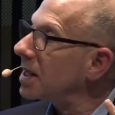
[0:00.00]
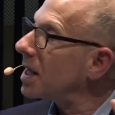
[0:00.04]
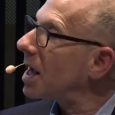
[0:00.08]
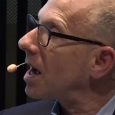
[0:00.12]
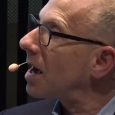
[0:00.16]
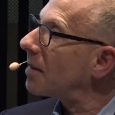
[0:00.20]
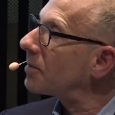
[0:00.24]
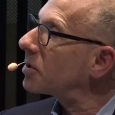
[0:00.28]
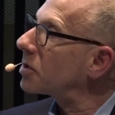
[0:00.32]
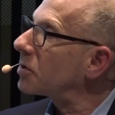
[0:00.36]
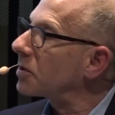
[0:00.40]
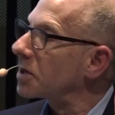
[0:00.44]

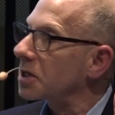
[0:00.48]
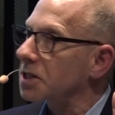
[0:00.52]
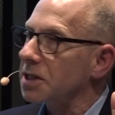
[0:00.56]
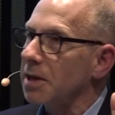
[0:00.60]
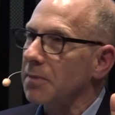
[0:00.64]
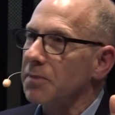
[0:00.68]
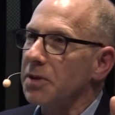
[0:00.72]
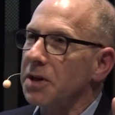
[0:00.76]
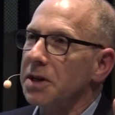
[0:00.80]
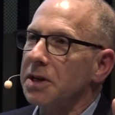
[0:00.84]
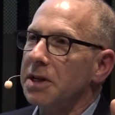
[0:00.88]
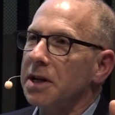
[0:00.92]
yeah, I'm doing
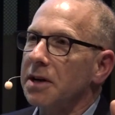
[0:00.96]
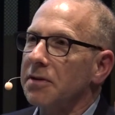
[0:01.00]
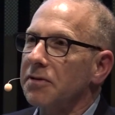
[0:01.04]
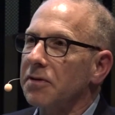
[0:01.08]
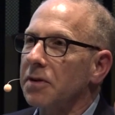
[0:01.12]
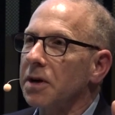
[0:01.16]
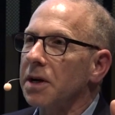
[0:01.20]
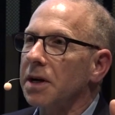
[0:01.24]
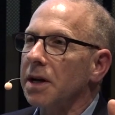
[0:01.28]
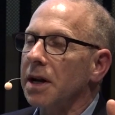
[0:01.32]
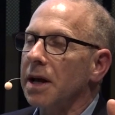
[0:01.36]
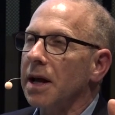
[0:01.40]
something
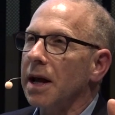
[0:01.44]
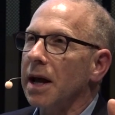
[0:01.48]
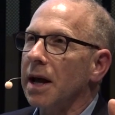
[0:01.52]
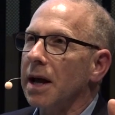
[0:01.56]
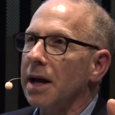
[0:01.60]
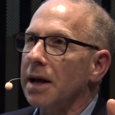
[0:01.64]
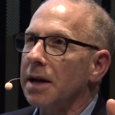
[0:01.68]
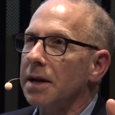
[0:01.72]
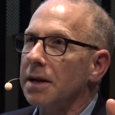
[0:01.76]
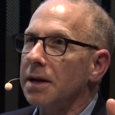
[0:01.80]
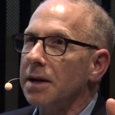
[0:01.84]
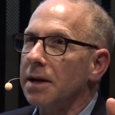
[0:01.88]
different
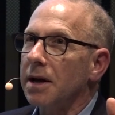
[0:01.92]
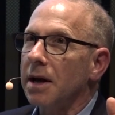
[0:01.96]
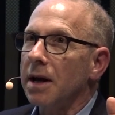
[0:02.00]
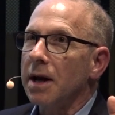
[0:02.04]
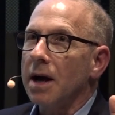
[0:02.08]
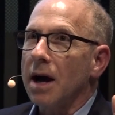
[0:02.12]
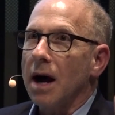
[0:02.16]
and